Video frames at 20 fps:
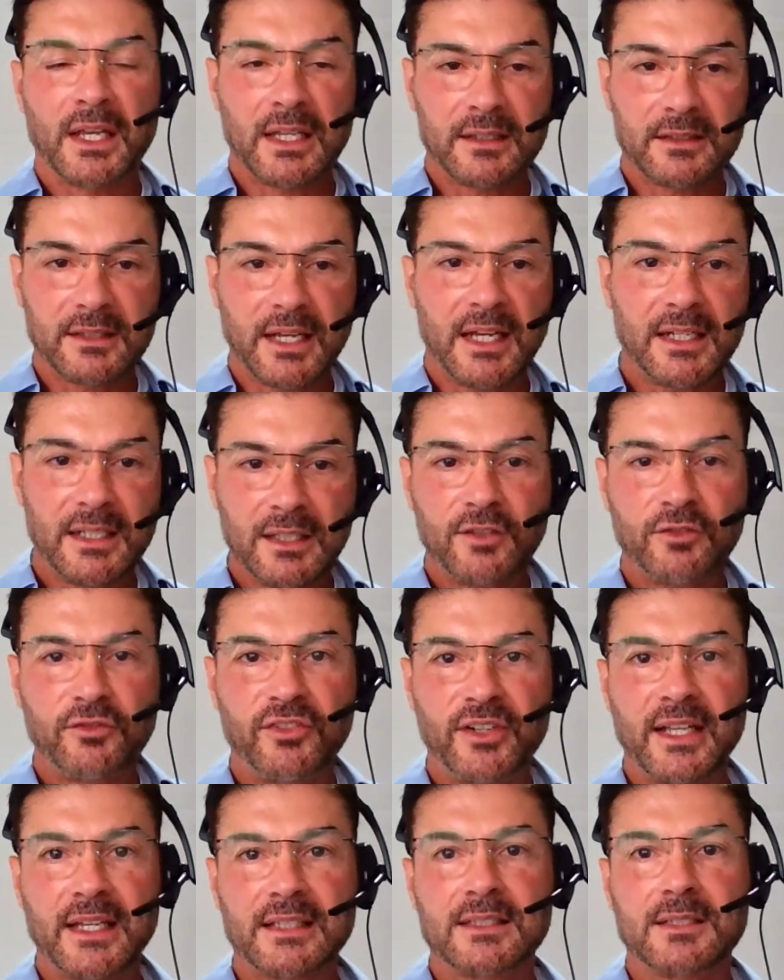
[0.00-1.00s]
There is
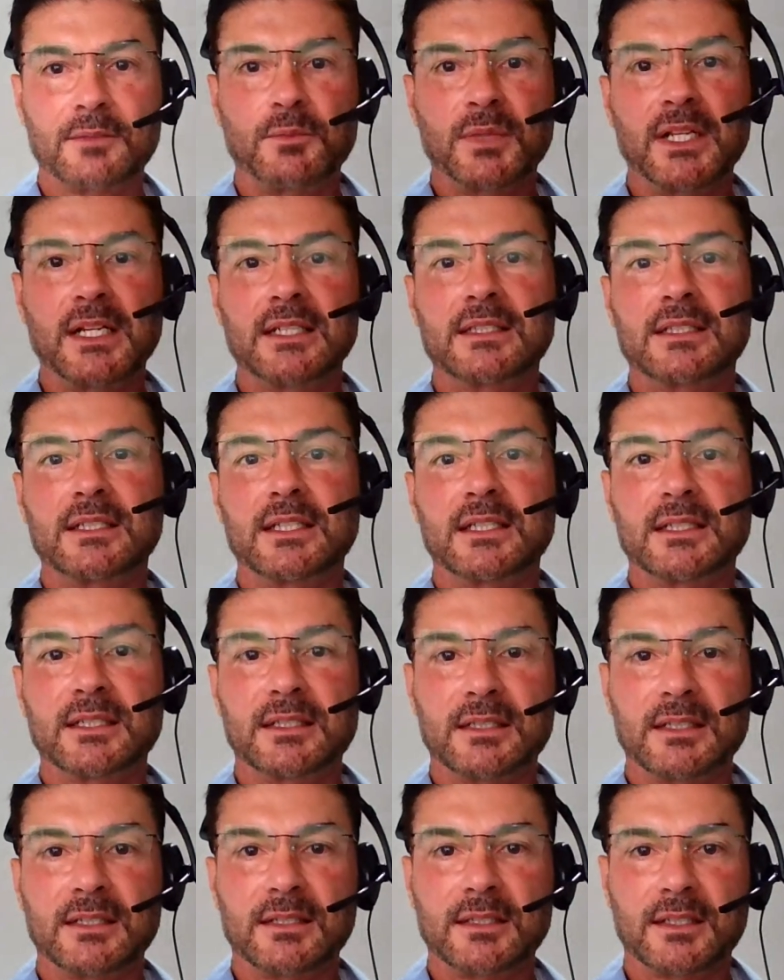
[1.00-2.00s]
flexibility in the
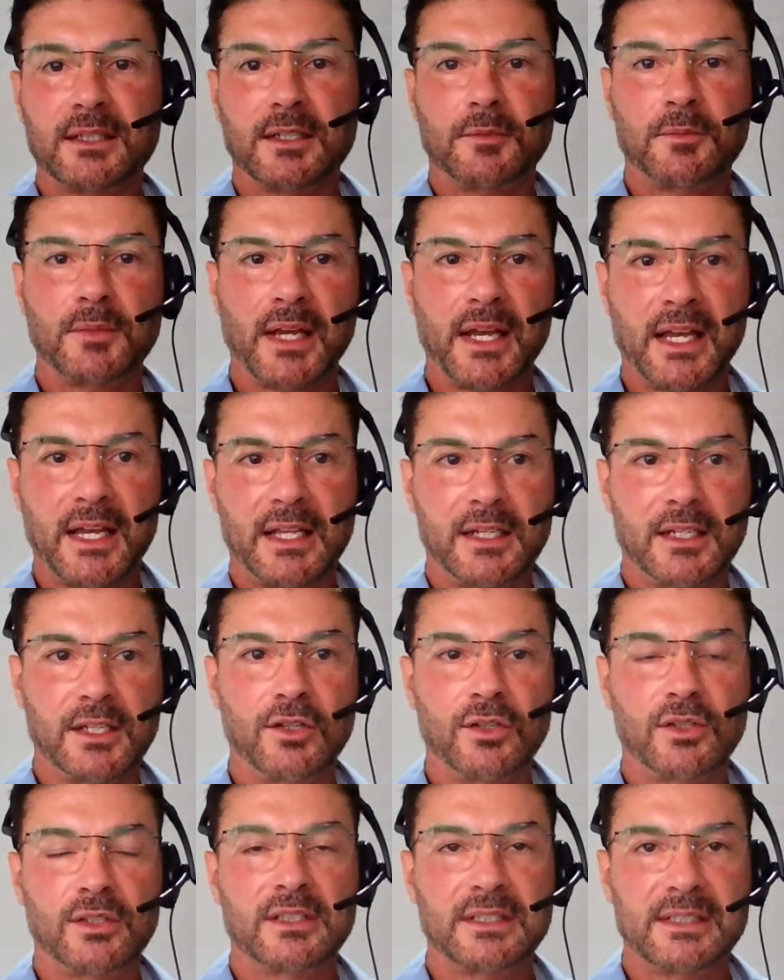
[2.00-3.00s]
system, and
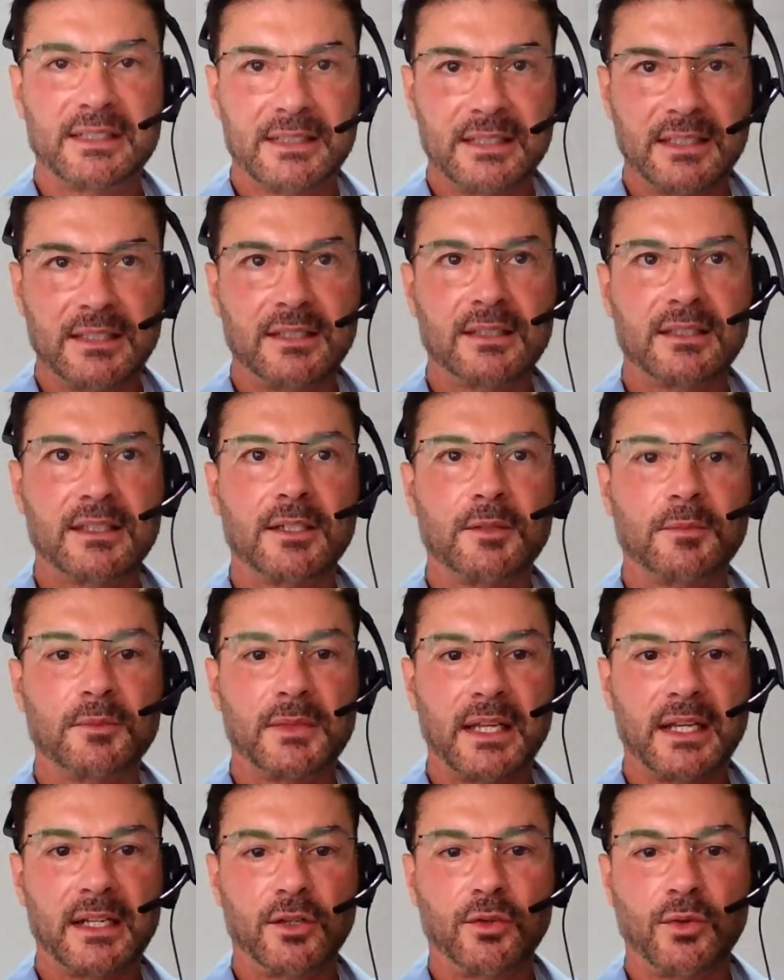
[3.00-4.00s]
the system
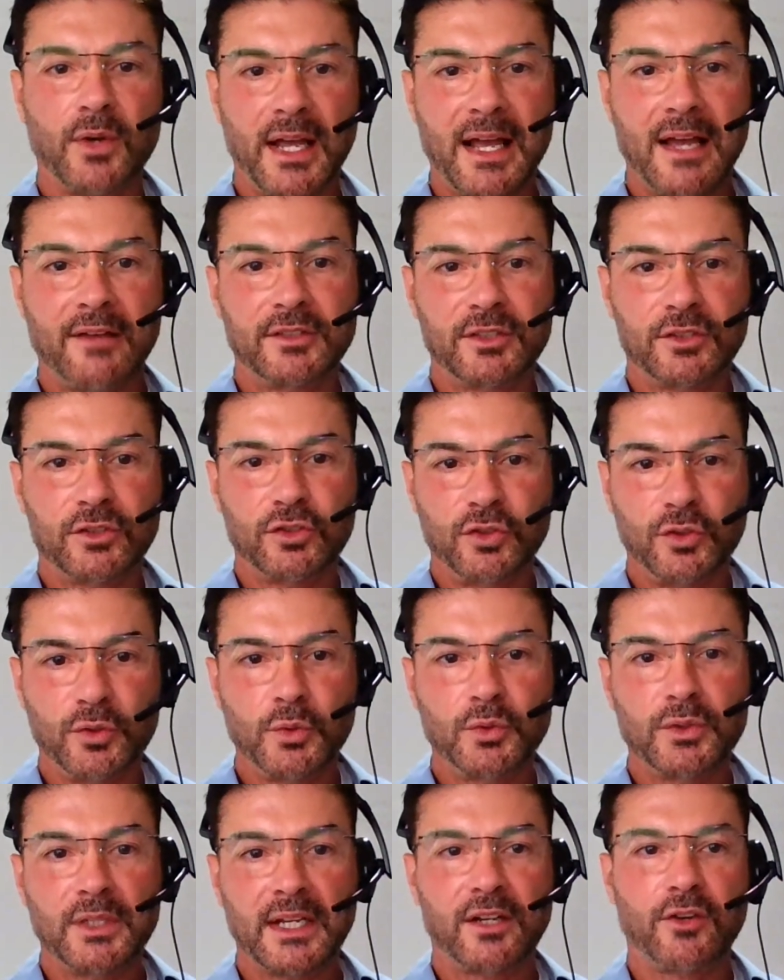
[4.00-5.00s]
that you have, the
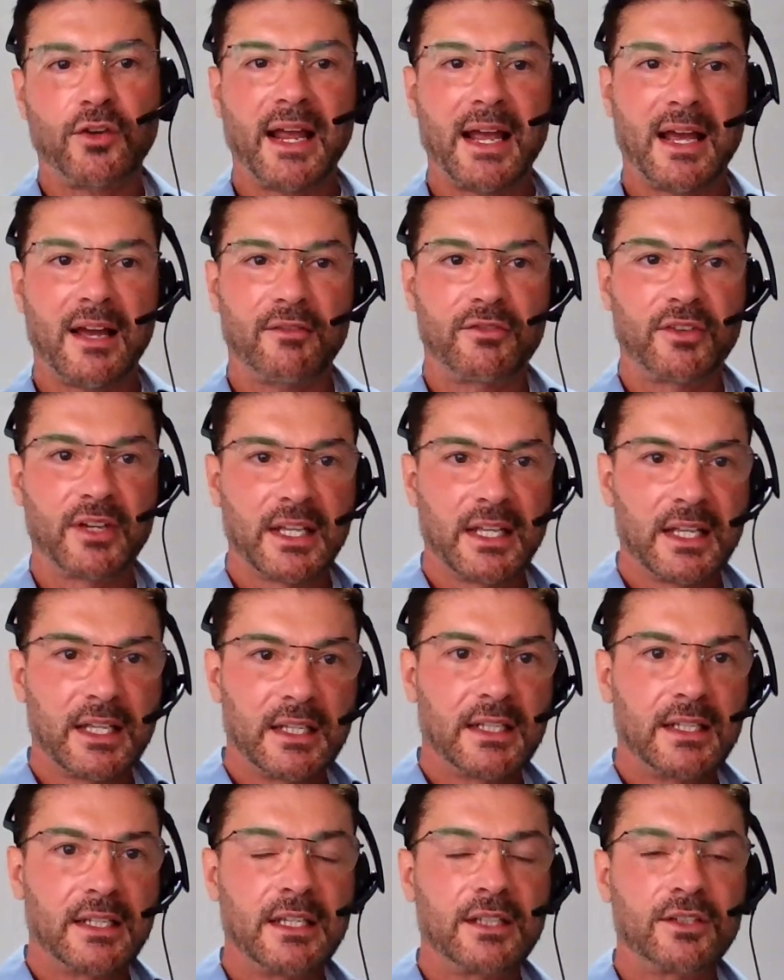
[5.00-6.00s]
tool that you have,
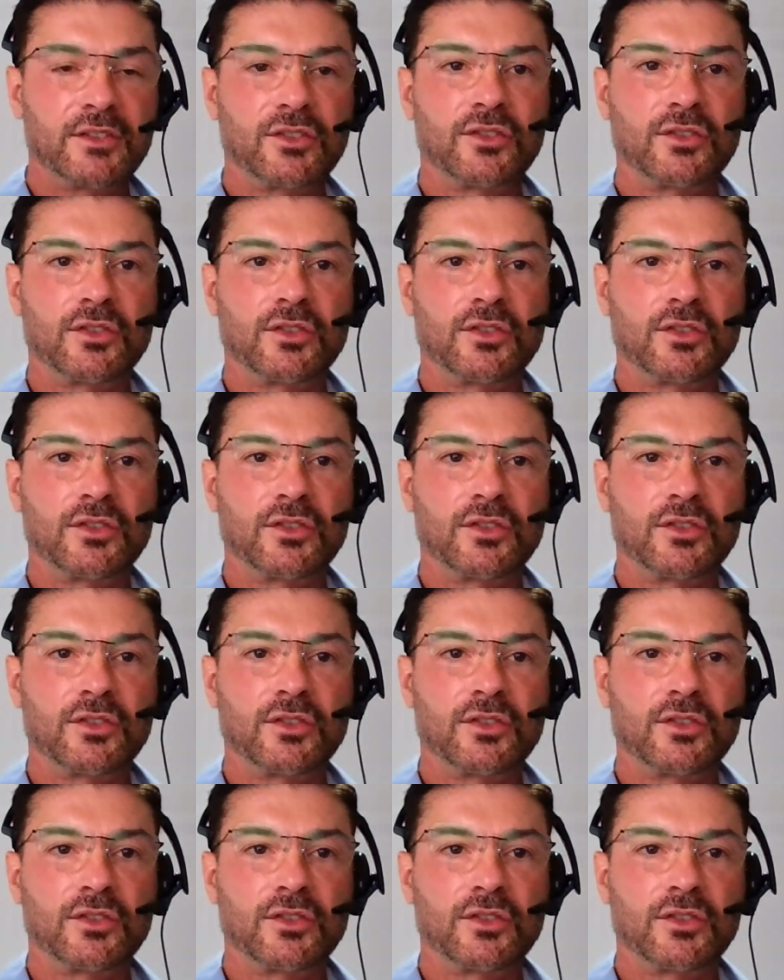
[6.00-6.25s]
needs